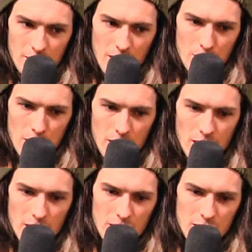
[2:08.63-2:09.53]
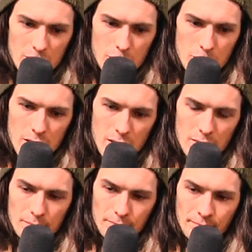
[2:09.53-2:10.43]
And money isn't free.
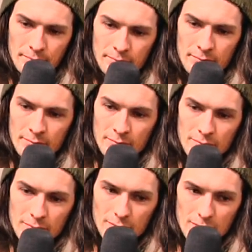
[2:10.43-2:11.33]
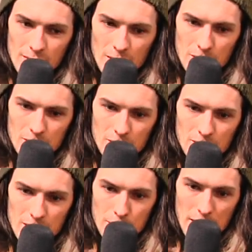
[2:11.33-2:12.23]
So,
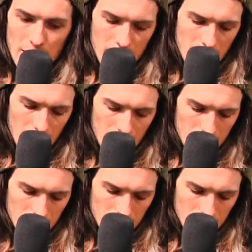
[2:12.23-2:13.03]
it's a pain in the dick.